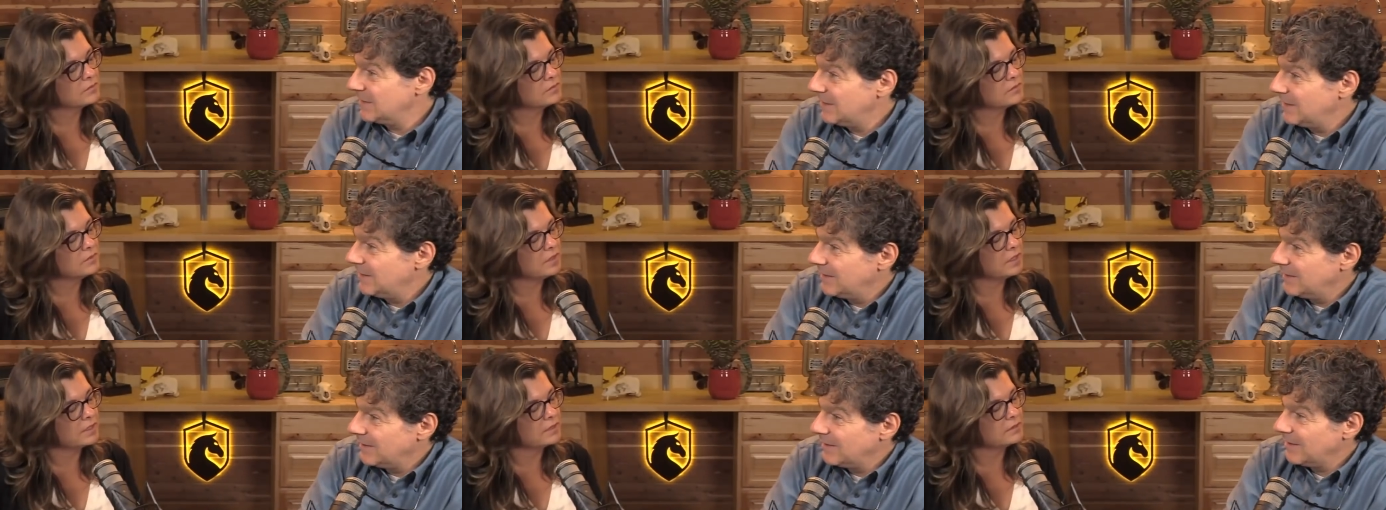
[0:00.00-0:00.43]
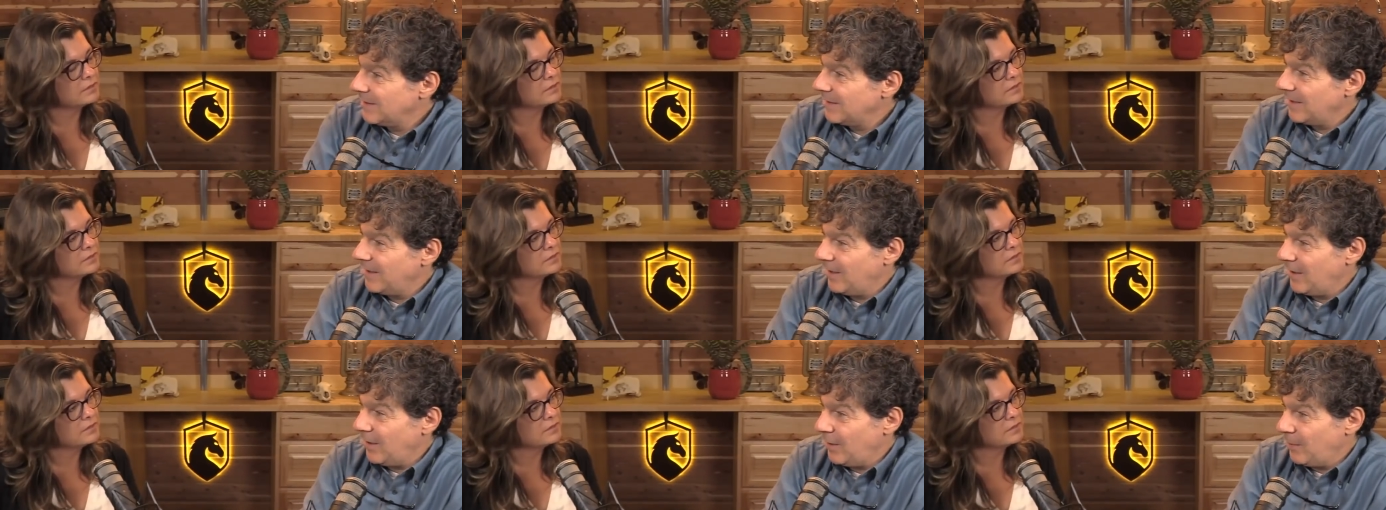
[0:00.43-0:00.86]
Speaker 1: Yeah.
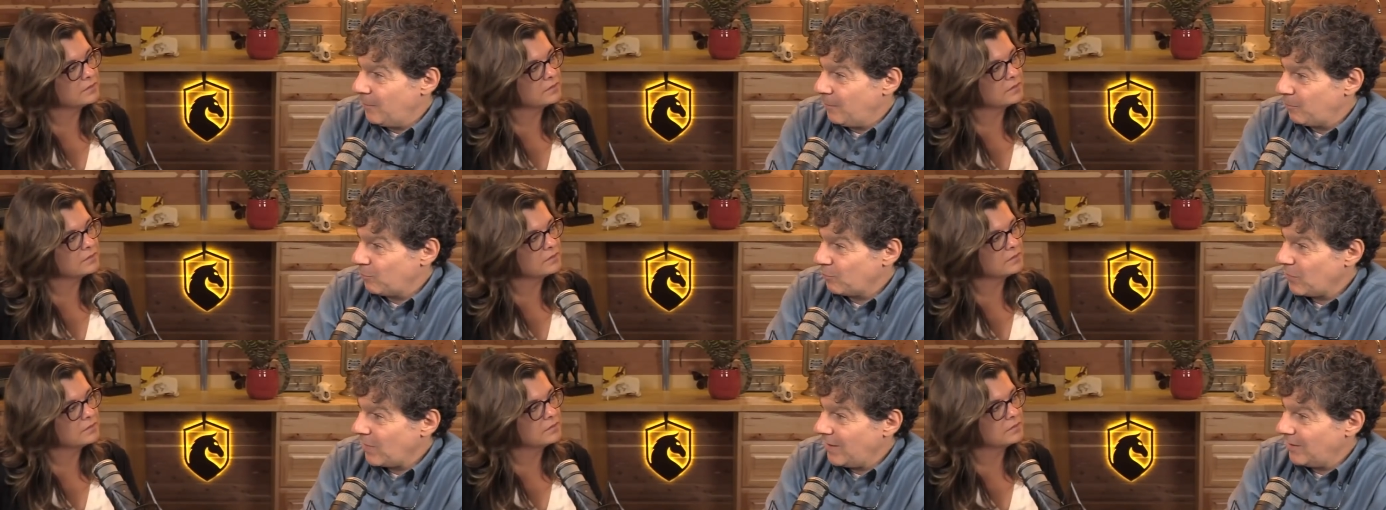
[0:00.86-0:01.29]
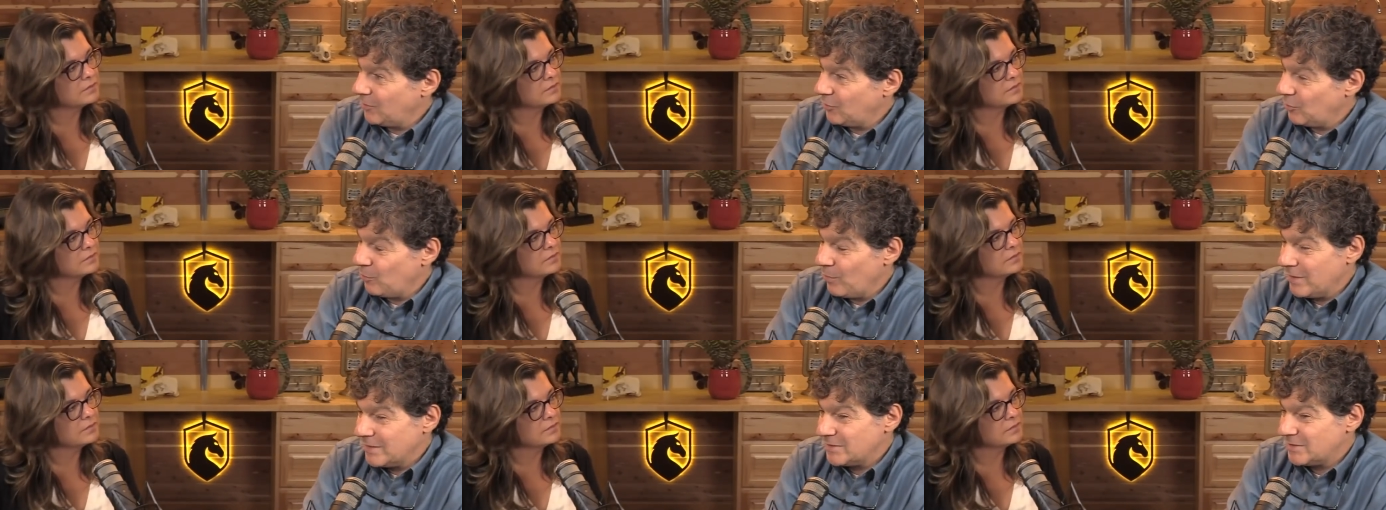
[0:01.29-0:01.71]
Um, and
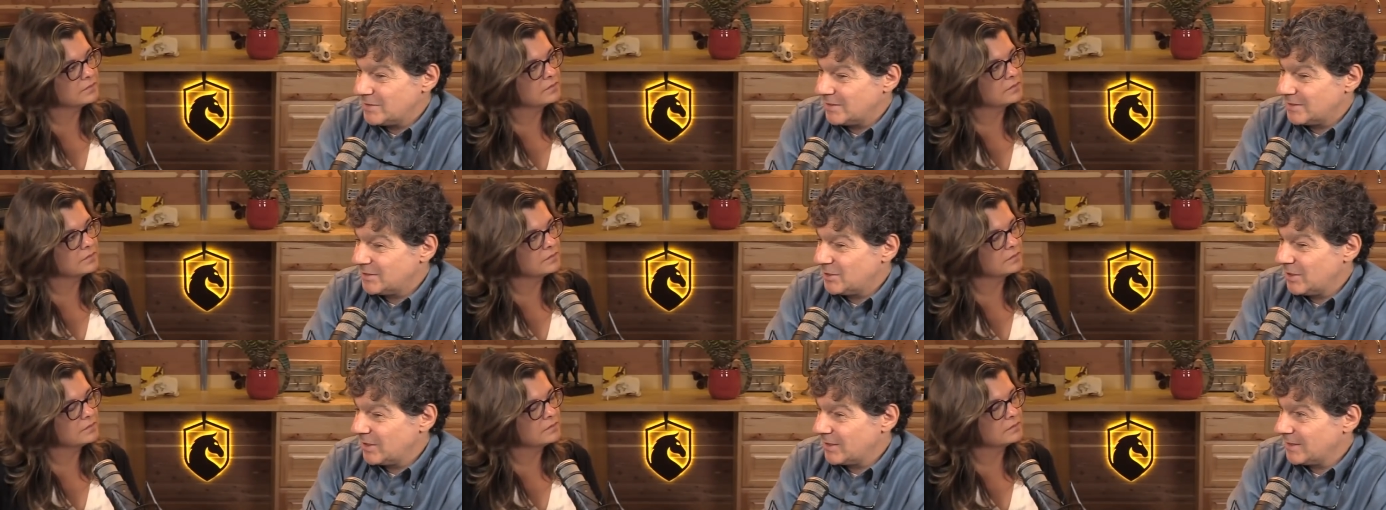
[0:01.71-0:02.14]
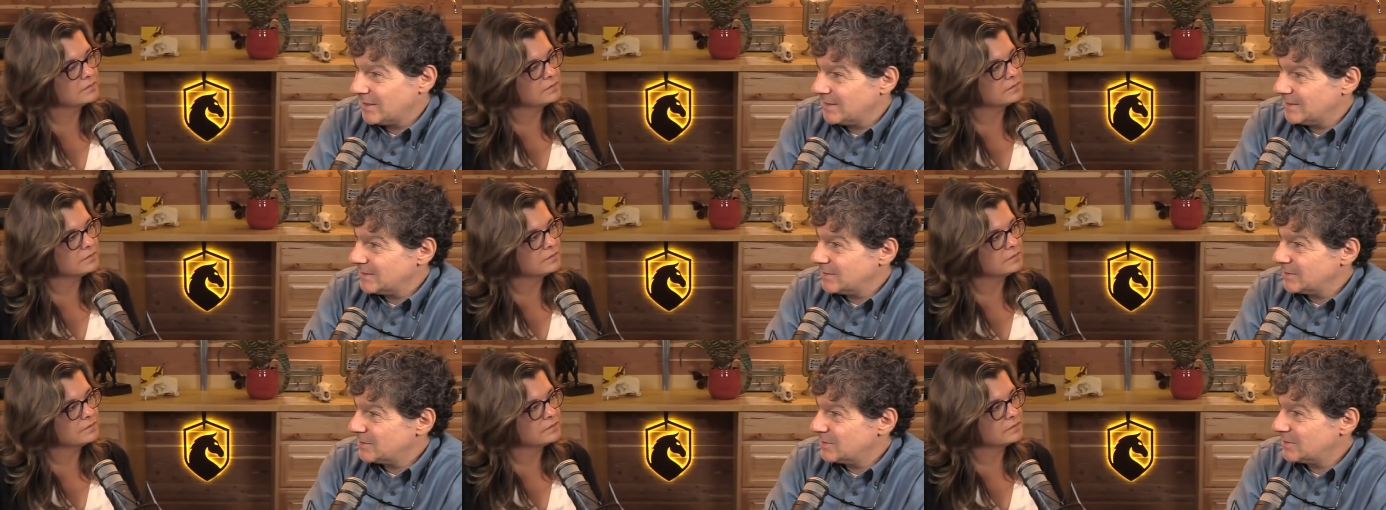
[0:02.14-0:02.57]
domestic
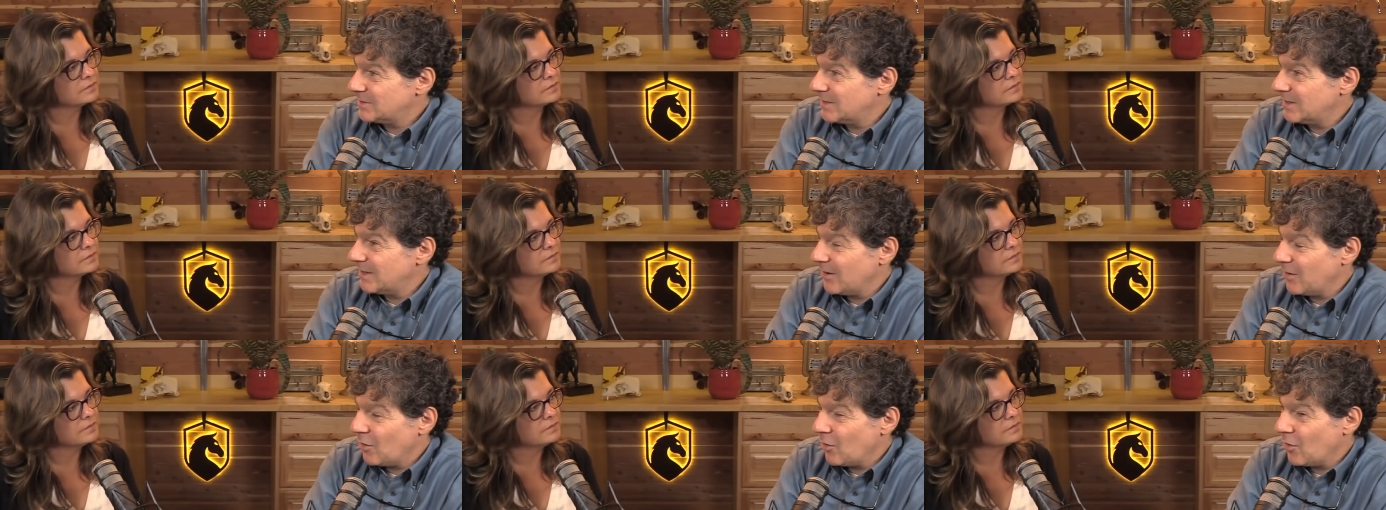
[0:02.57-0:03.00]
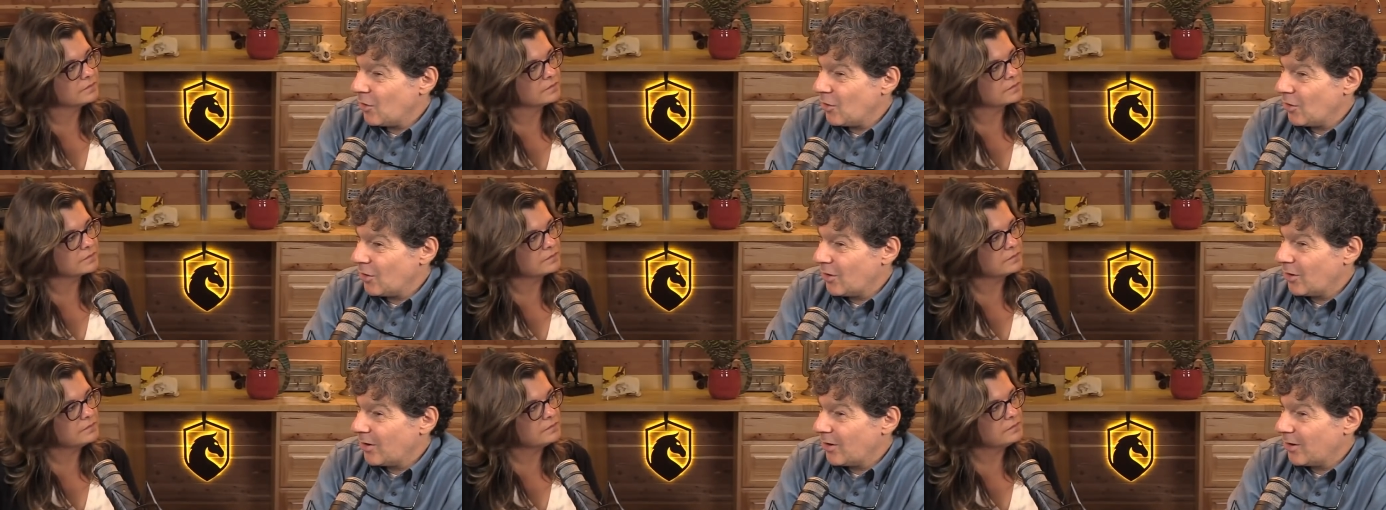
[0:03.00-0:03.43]
chickens
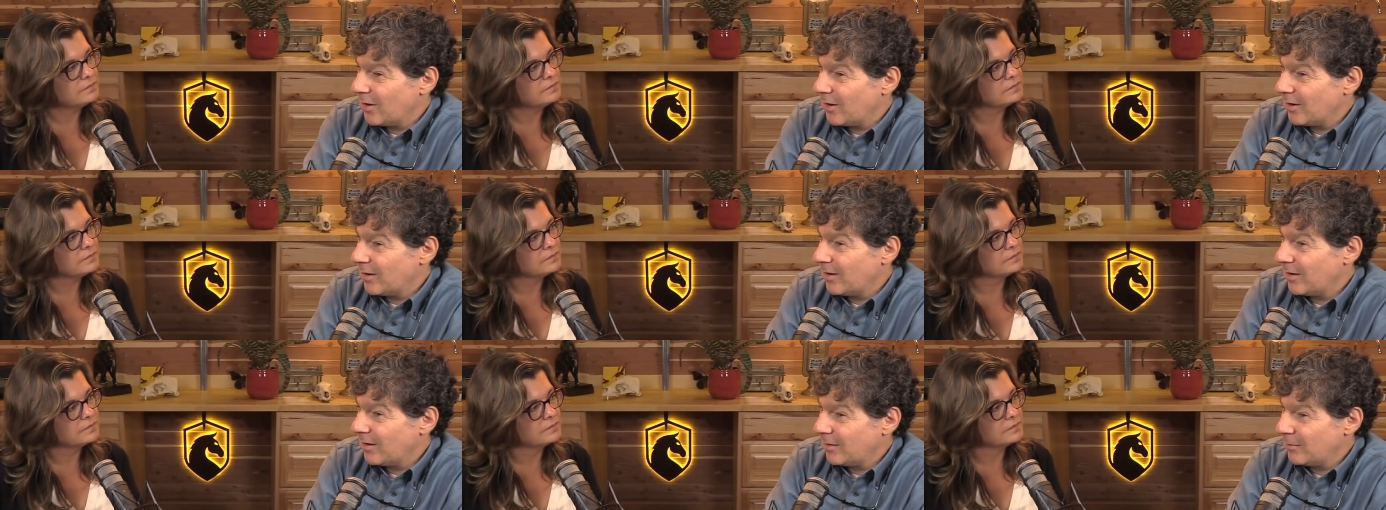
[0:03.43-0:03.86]
are